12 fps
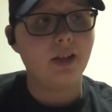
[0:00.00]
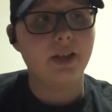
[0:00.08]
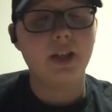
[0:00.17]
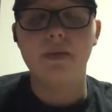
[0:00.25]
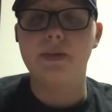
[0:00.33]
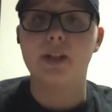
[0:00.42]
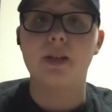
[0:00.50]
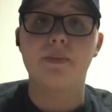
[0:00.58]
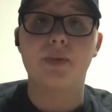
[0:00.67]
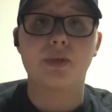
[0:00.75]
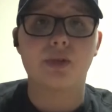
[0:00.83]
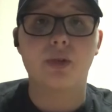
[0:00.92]
Giving up
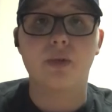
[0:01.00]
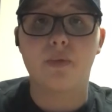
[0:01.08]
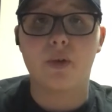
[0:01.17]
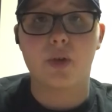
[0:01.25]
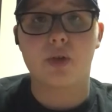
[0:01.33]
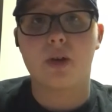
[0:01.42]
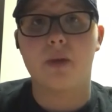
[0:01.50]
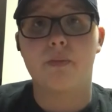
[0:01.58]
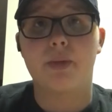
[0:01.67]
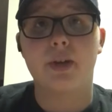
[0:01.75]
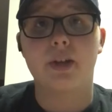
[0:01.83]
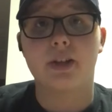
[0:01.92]
those 2 first-round
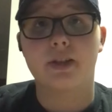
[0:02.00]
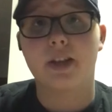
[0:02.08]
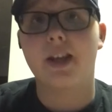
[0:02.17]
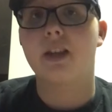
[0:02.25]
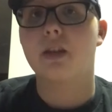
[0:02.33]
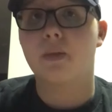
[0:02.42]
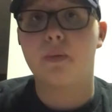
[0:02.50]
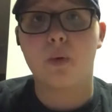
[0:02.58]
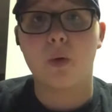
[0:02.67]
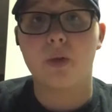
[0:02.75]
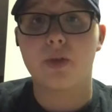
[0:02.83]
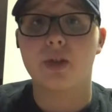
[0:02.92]
picks and the
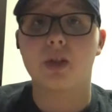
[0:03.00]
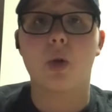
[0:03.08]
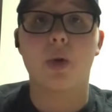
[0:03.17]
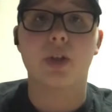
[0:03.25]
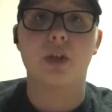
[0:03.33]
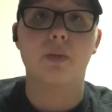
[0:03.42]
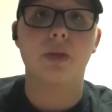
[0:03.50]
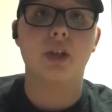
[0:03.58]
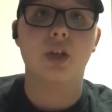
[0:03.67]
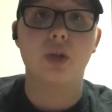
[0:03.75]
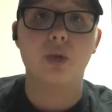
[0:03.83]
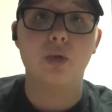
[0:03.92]
4th is going to be
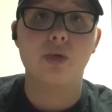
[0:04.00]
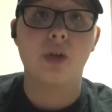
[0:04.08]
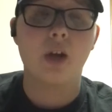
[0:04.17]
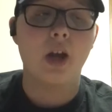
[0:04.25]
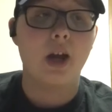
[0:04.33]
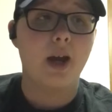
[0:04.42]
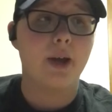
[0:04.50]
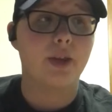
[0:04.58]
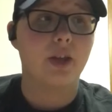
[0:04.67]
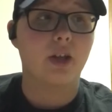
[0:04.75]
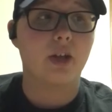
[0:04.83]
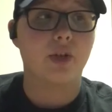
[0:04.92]
huge. I
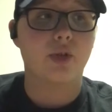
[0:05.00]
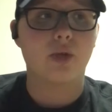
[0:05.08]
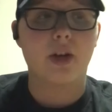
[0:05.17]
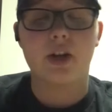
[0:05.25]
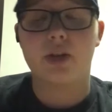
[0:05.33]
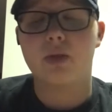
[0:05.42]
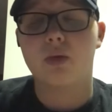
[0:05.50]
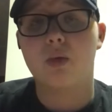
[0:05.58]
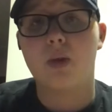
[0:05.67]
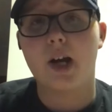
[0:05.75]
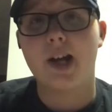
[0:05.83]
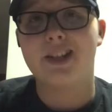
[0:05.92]
think
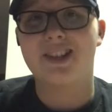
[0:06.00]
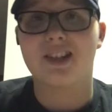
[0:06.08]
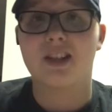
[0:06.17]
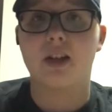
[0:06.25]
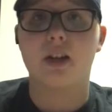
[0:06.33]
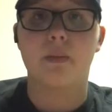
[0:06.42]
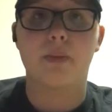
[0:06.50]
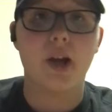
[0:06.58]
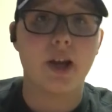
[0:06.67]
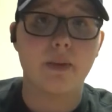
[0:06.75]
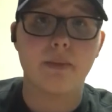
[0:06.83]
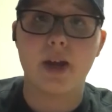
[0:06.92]
contractual-wise, it's going to
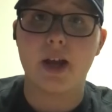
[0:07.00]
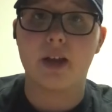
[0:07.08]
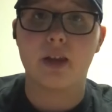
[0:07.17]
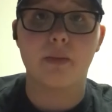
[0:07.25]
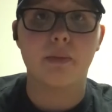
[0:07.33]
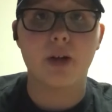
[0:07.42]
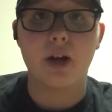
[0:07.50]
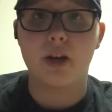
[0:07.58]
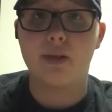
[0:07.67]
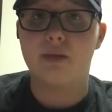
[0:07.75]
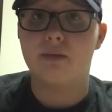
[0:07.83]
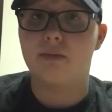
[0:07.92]
bite them back in the
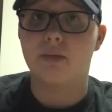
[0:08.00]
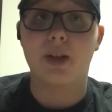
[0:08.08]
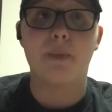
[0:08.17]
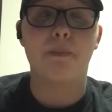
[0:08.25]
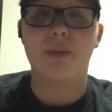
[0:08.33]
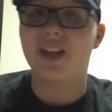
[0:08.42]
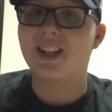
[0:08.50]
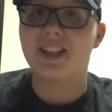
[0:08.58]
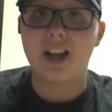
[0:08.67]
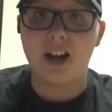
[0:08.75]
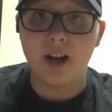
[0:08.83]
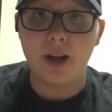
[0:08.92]
butt at big
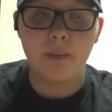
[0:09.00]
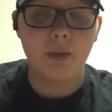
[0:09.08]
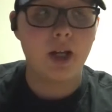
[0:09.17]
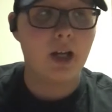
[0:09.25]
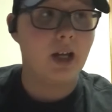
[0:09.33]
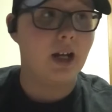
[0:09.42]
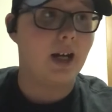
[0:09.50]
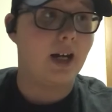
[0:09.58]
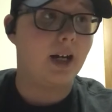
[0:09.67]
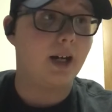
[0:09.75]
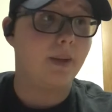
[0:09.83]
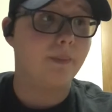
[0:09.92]
time.
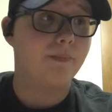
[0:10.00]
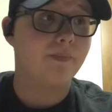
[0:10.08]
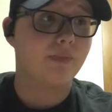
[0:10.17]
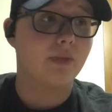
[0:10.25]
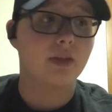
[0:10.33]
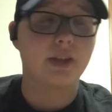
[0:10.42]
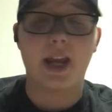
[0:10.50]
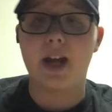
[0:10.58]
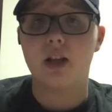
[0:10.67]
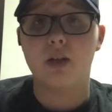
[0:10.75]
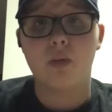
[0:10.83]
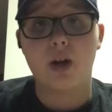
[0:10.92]

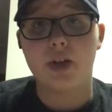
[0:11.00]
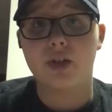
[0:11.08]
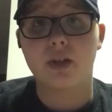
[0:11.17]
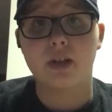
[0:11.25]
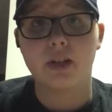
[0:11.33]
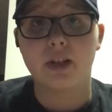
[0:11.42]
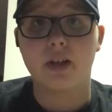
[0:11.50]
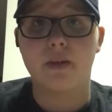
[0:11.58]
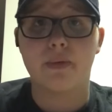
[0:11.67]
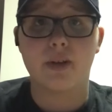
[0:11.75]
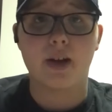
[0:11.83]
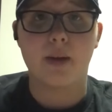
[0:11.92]
Talent-wise, you're getting a
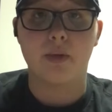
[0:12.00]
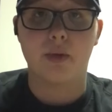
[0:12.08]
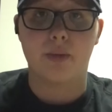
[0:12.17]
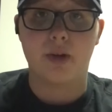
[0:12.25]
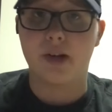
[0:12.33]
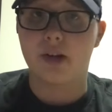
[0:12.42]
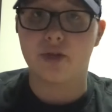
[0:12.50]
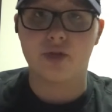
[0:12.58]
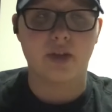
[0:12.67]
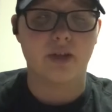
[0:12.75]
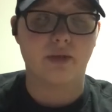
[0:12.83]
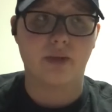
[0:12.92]
phenomenal player in
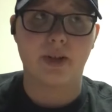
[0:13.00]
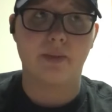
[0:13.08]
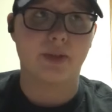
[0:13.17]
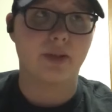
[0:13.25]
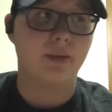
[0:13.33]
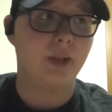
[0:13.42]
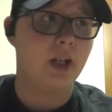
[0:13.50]
Jalen Ramsey.